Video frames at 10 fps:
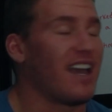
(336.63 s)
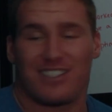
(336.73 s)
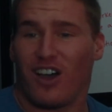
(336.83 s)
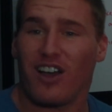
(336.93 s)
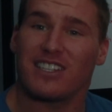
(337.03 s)

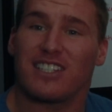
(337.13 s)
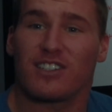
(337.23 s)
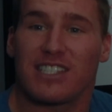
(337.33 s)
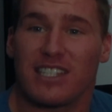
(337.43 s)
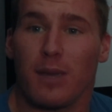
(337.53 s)
as long as you're
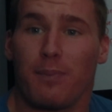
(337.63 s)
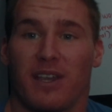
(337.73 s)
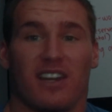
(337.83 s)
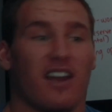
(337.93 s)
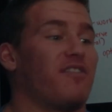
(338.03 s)

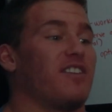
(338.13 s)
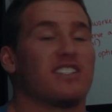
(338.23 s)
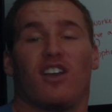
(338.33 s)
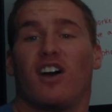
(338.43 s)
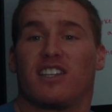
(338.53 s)
sleeping enough,
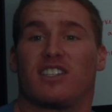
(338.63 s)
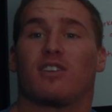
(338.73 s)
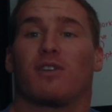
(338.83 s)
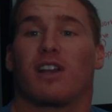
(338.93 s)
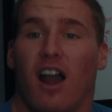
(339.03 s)
as long as
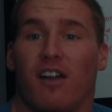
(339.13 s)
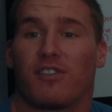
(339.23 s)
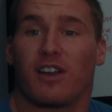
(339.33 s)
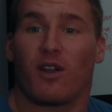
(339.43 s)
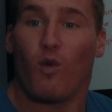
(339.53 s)
you're
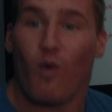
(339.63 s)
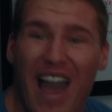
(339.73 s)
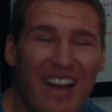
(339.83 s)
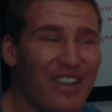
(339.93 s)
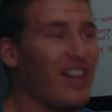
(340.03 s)
recovering
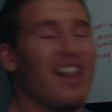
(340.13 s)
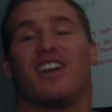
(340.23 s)
well,